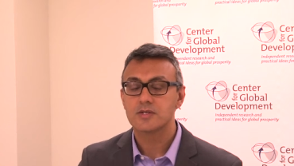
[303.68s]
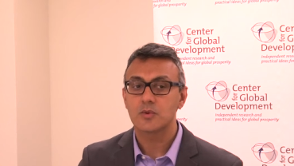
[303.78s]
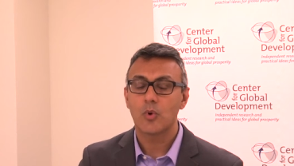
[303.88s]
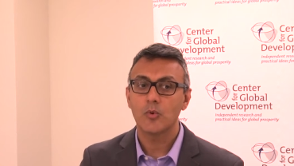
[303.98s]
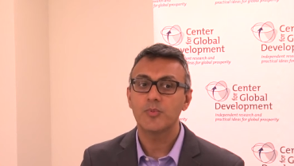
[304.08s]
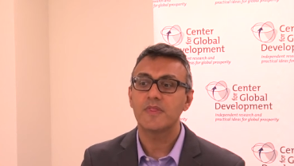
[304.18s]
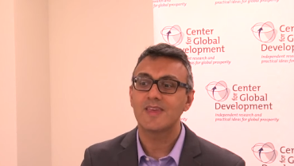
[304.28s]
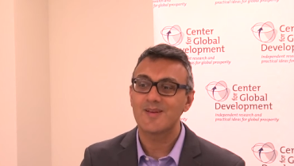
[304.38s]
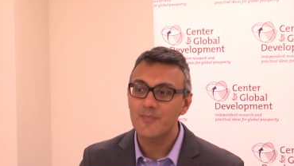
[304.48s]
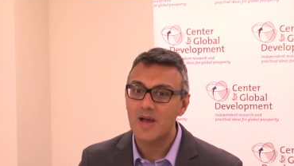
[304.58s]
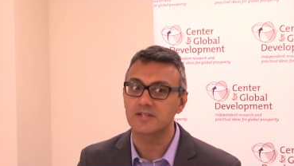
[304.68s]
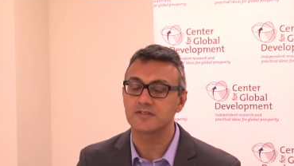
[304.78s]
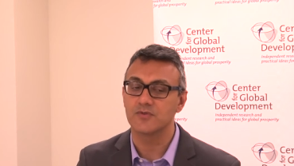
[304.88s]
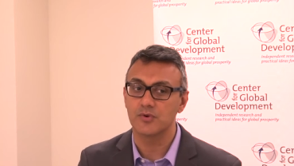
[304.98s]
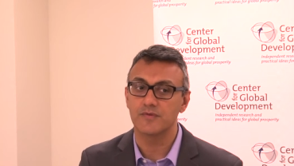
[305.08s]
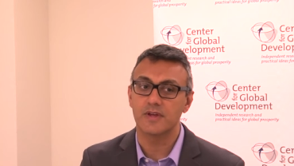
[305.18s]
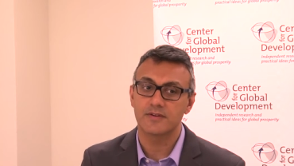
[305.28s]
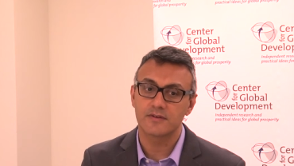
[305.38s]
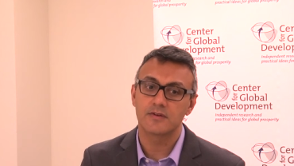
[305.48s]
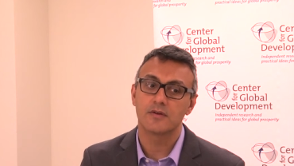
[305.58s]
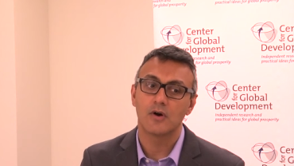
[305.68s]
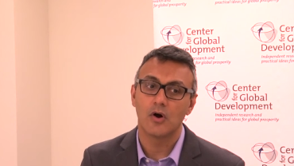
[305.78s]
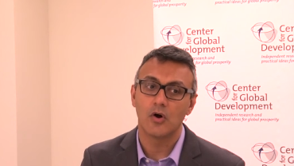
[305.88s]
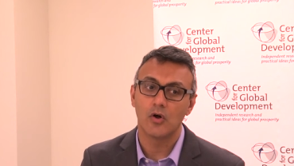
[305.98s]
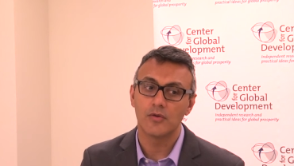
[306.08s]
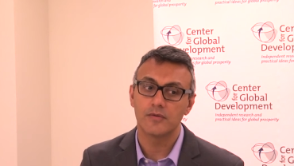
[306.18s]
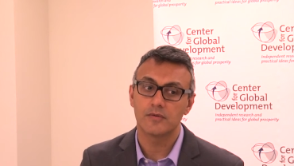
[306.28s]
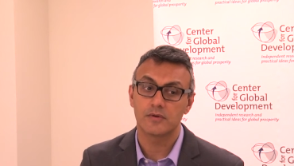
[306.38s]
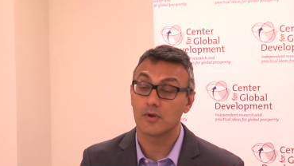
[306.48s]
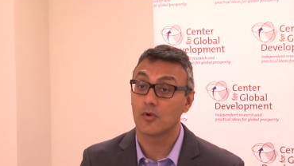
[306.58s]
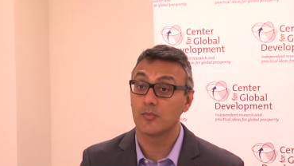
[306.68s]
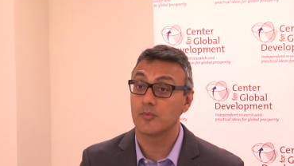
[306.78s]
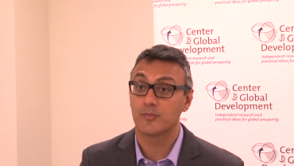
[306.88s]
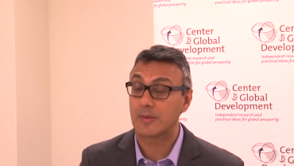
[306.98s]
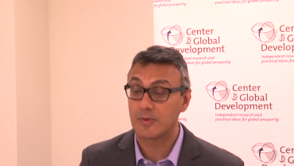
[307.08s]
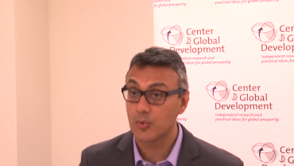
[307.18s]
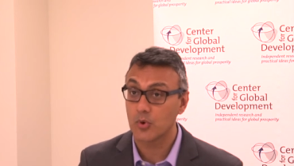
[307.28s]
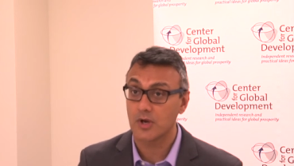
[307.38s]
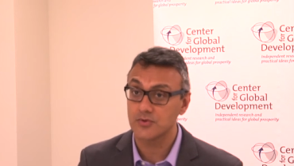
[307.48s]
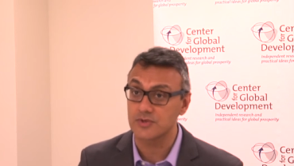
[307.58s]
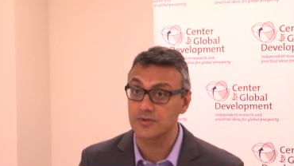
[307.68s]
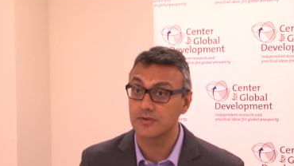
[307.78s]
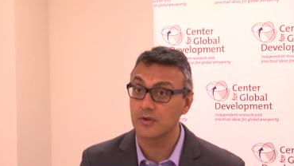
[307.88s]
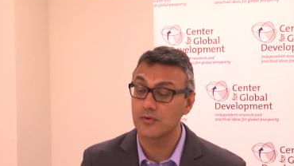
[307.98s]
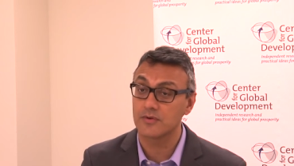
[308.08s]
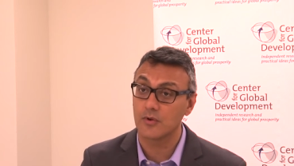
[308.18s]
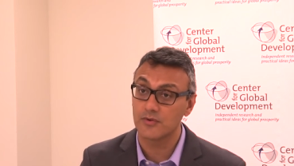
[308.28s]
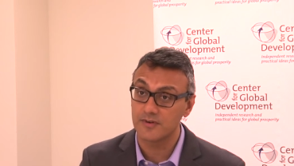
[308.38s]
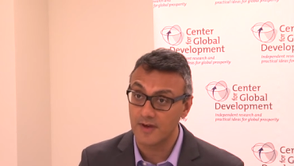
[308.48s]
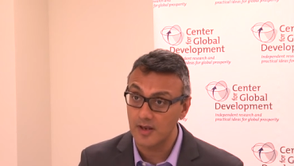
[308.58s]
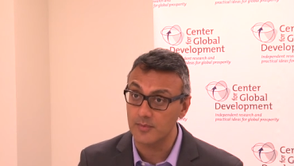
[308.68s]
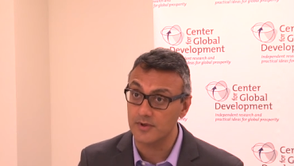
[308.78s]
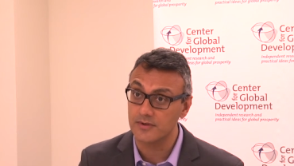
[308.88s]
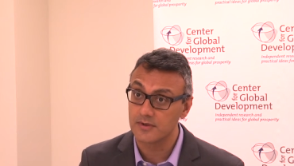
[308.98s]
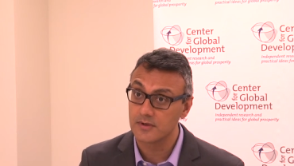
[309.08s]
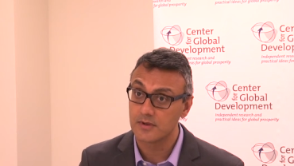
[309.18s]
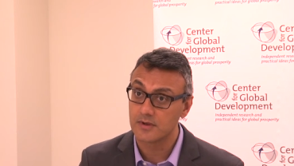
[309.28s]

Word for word: So, what would be the impact of all of this on, you know, on people in poor countries, on, on, on development?